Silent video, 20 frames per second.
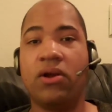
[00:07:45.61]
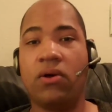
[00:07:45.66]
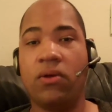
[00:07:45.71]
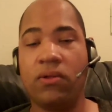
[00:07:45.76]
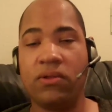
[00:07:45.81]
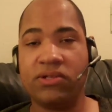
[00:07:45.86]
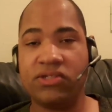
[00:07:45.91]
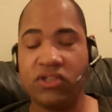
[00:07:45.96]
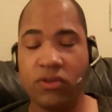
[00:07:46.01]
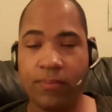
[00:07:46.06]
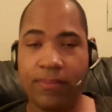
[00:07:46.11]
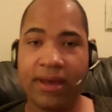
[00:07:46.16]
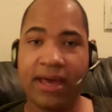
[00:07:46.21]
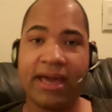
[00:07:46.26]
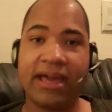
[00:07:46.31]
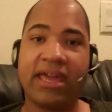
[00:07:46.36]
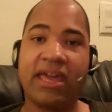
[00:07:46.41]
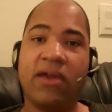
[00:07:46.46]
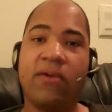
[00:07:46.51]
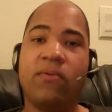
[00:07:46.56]
hold you
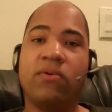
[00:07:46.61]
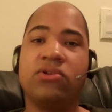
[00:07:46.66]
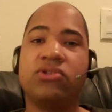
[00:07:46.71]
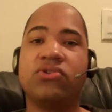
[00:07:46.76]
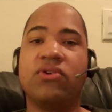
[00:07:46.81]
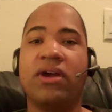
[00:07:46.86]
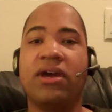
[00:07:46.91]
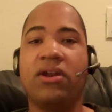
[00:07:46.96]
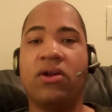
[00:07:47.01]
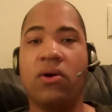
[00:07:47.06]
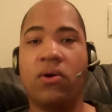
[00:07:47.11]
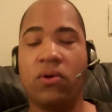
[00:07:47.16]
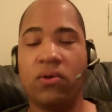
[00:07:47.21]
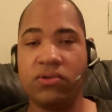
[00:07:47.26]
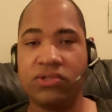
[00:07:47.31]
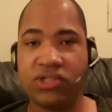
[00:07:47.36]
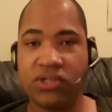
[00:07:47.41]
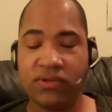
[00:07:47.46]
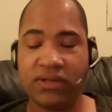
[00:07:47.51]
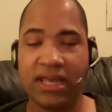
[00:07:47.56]
back and will try and
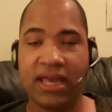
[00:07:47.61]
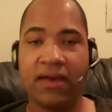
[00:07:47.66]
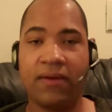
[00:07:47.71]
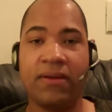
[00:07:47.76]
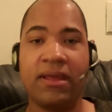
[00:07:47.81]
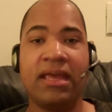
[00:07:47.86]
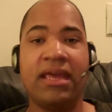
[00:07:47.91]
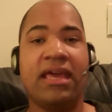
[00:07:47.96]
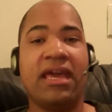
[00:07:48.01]
hold you down,